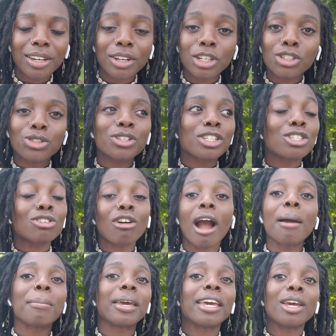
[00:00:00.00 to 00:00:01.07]
Could you
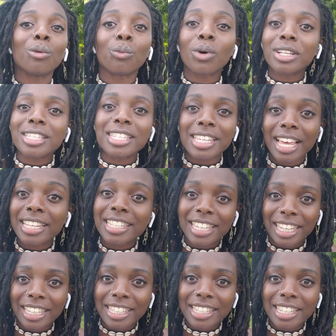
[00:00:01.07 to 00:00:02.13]
describe it in one
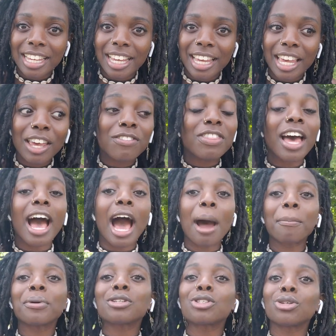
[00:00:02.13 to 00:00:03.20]
sentence? If the
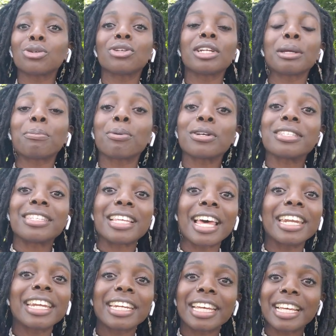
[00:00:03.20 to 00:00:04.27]
opportunity
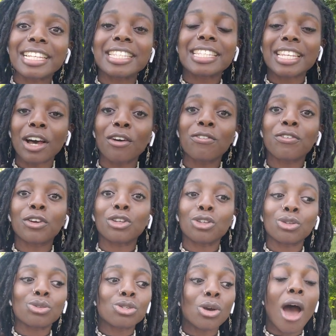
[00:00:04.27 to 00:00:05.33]
presented itself for
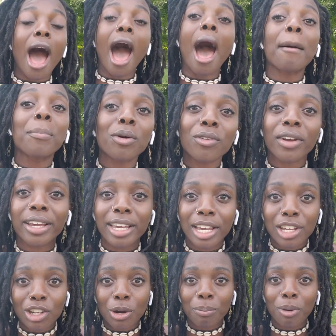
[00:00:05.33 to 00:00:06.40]
you to operate
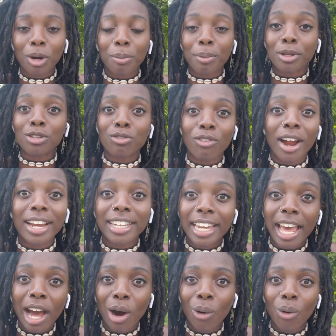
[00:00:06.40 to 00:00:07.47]
in your purpose right
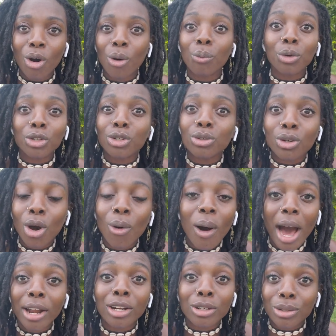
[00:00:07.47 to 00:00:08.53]
now, would you know
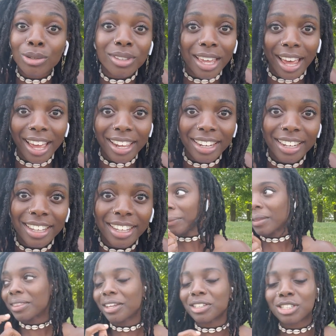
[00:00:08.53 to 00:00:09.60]
how to do that?
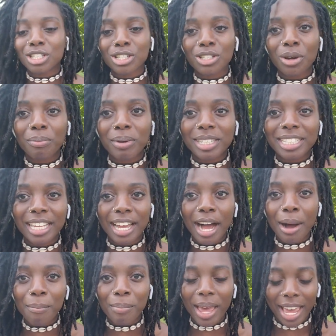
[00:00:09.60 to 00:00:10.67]
There's just so much to
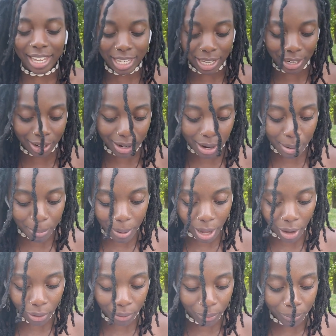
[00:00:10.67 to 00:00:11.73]
unpack here
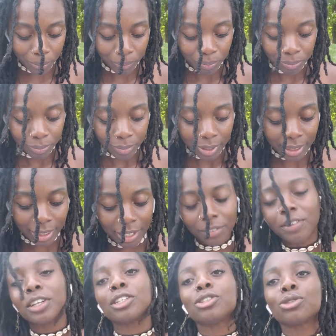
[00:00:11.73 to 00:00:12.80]
about
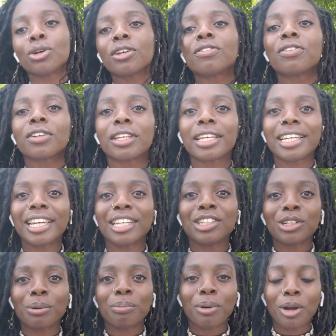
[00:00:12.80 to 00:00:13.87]
living joyfully in
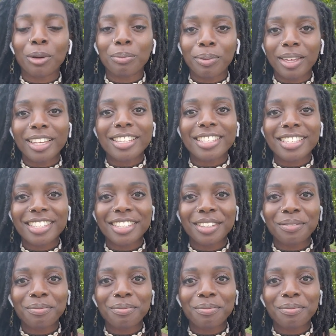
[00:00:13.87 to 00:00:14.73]
your purpose.